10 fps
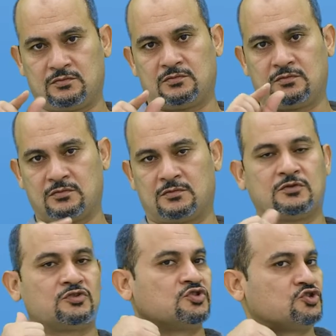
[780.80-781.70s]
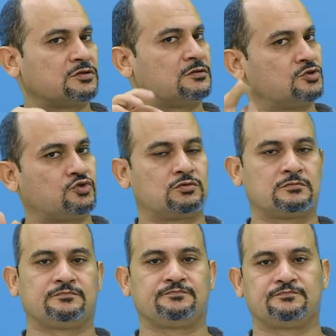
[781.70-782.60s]
Of course, I need to relax. I've been
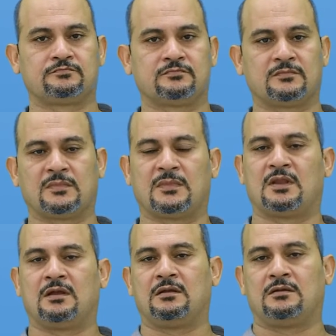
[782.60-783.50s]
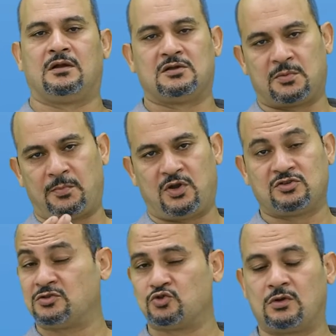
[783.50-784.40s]
working all day long, so that's
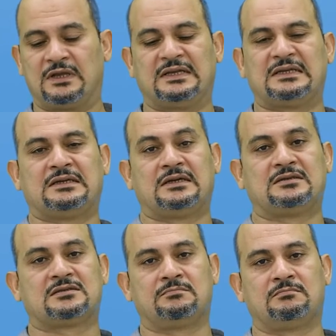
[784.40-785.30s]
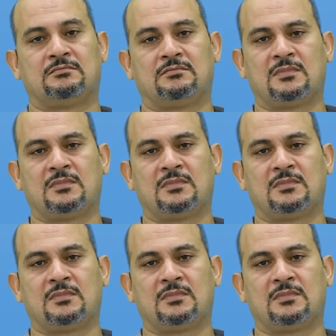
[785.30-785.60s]
the correct answer. I can hear you.